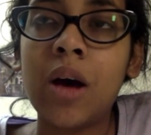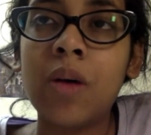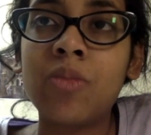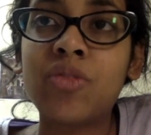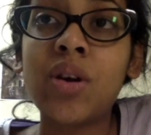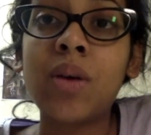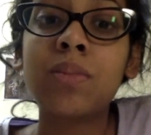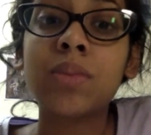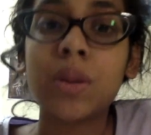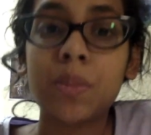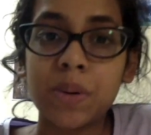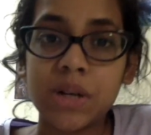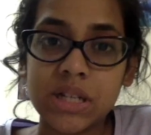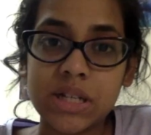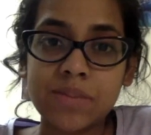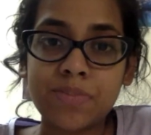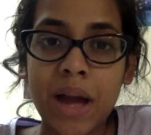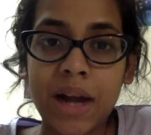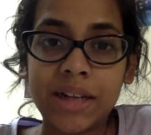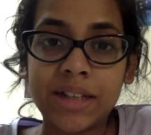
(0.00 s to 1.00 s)
from the
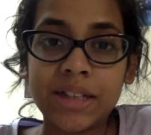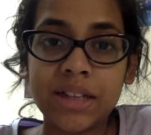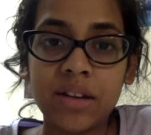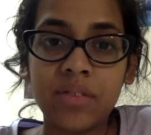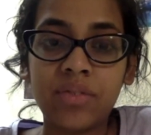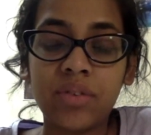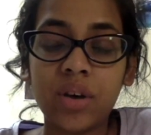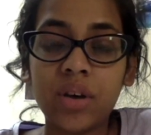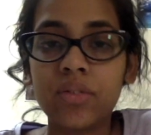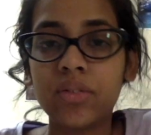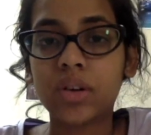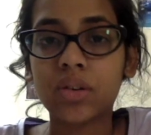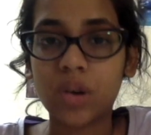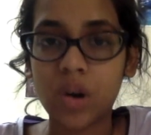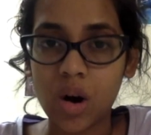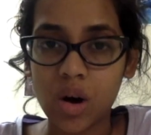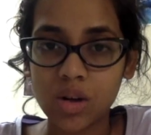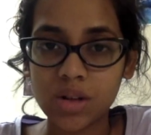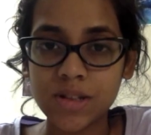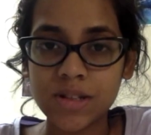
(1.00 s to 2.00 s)
perspective of the
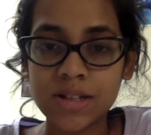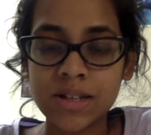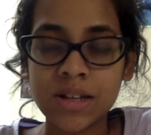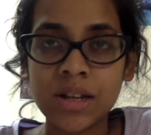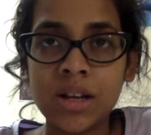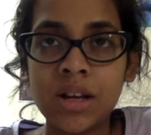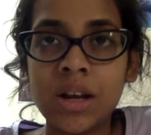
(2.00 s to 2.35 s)
cross.